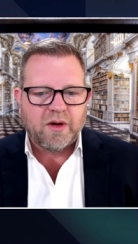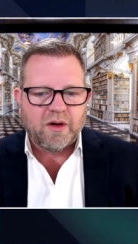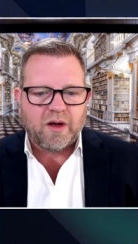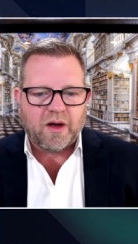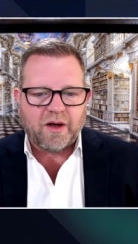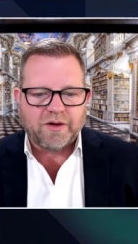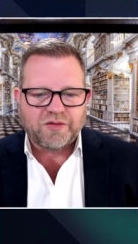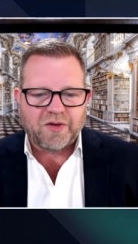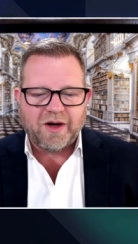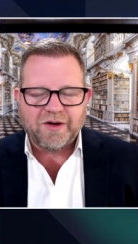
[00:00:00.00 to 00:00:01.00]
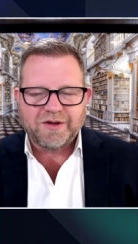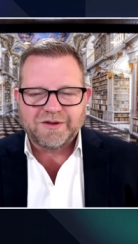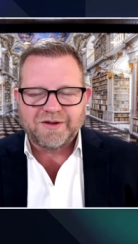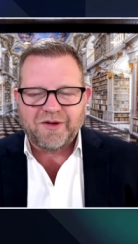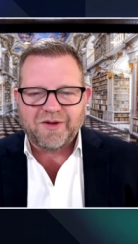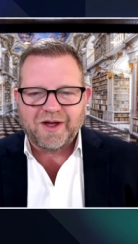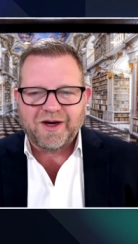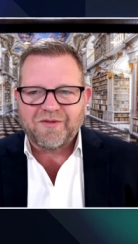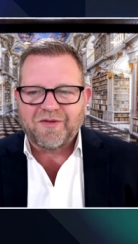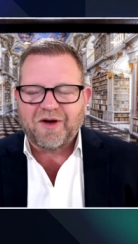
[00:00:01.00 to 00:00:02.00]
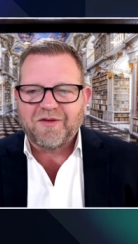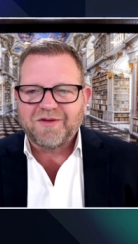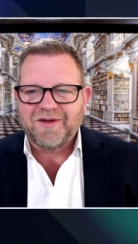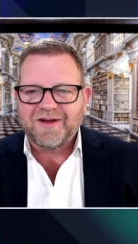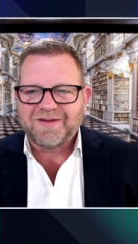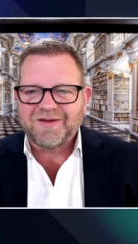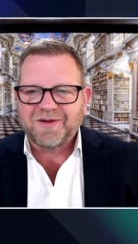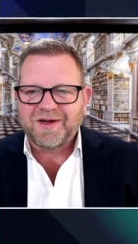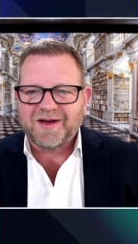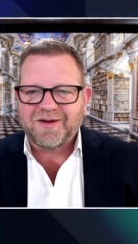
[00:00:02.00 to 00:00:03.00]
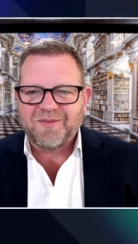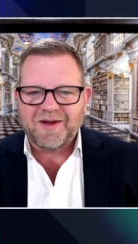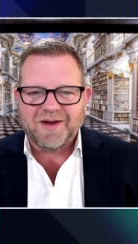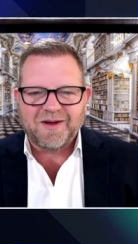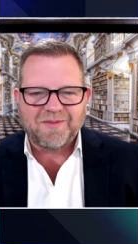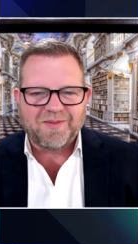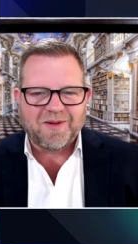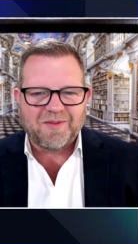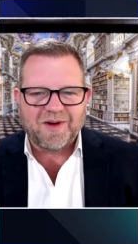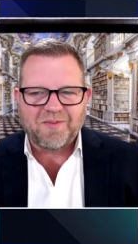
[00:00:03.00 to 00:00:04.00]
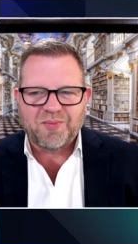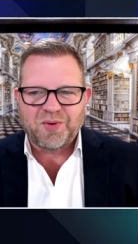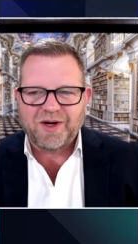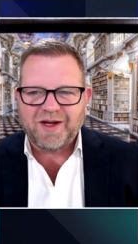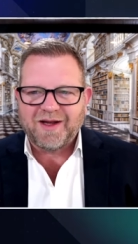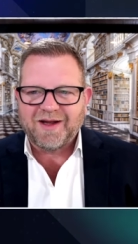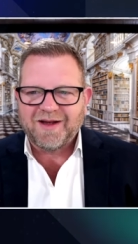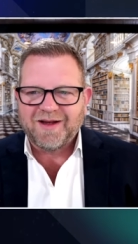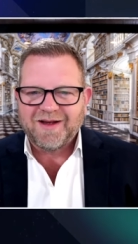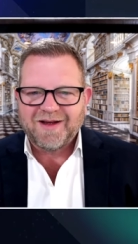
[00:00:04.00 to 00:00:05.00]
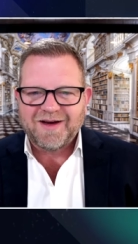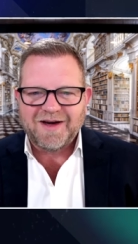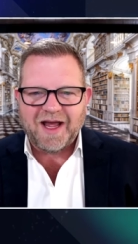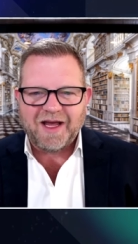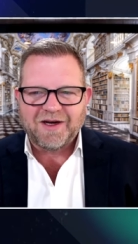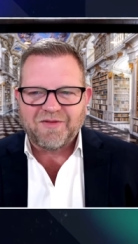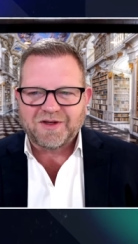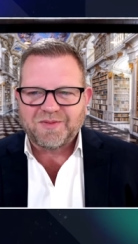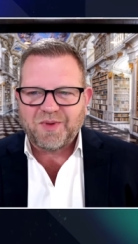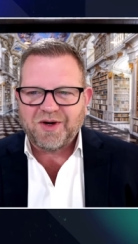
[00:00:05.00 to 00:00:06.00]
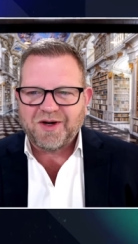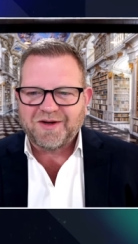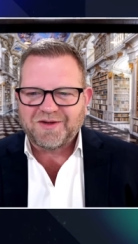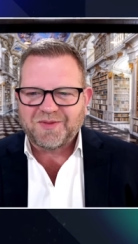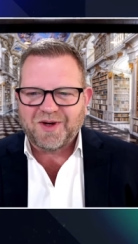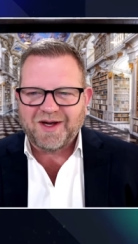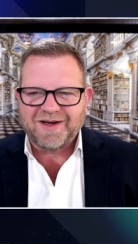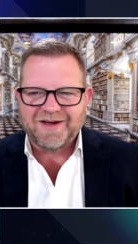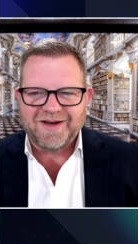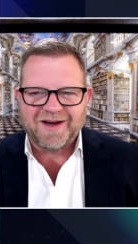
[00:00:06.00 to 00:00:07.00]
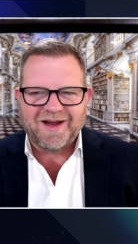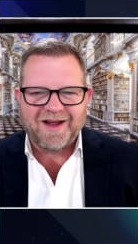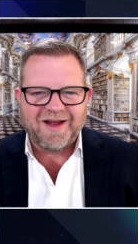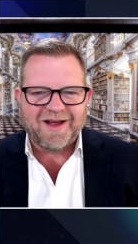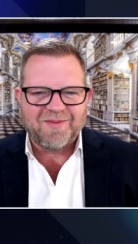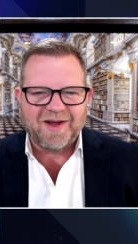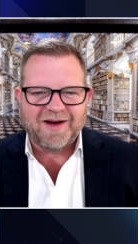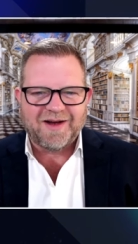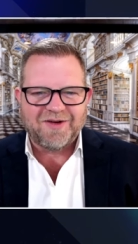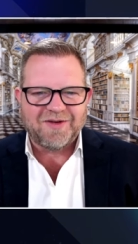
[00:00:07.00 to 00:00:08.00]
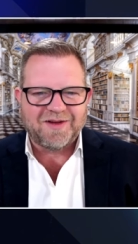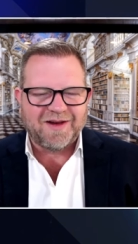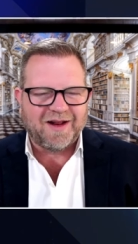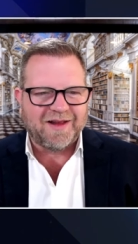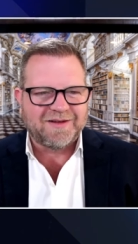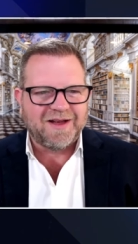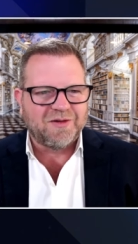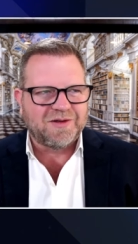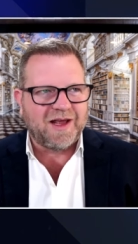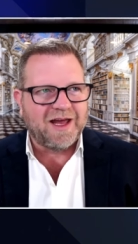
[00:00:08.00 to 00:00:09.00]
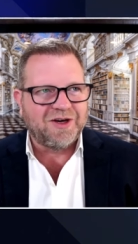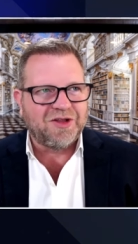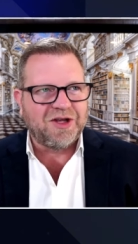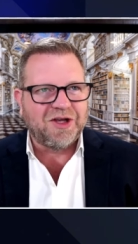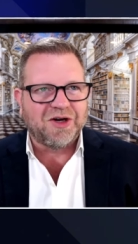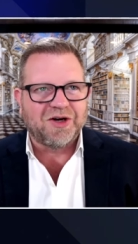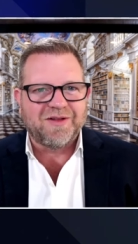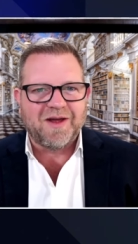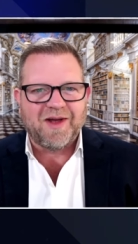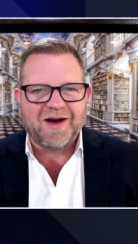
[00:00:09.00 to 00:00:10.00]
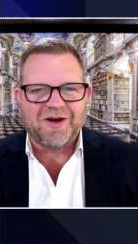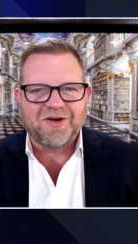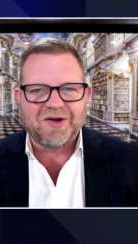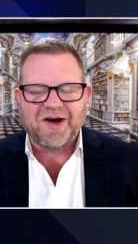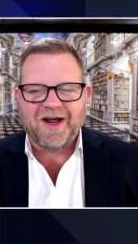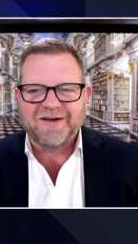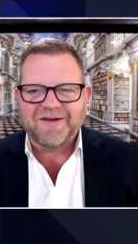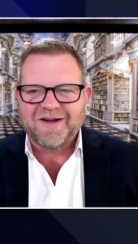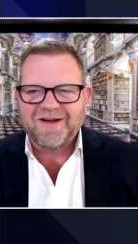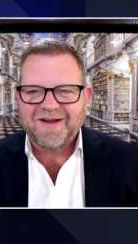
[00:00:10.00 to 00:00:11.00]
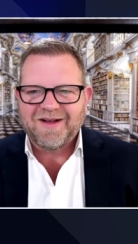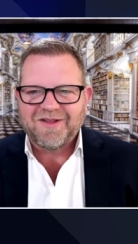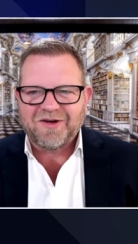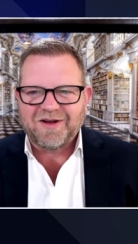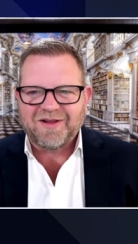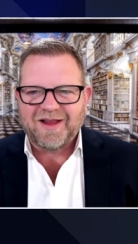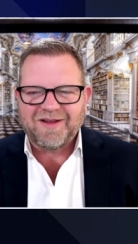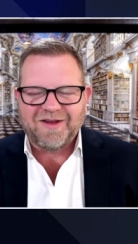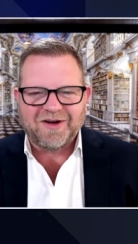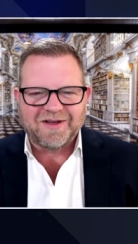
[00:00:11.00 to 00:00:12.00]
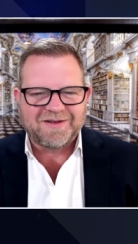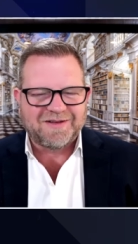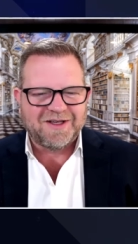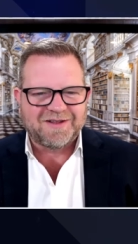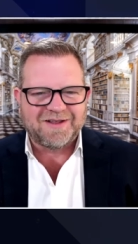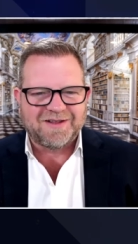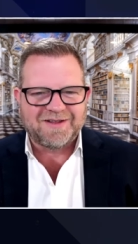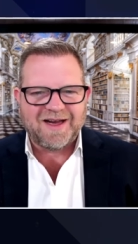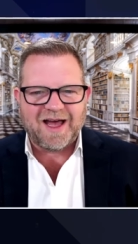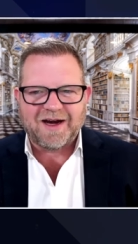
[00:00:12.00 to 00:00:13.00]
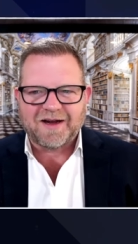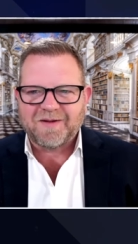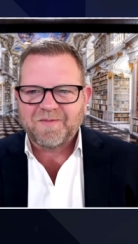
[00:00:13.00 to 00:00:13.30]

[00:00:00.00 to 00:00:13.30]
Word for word: uh, traders and they were getting involved in this it, it could be a, a, a pretty negative experience when hey i made 100 you know let's say it was the end of the year and they made 100 grand they're and they're just ecstatic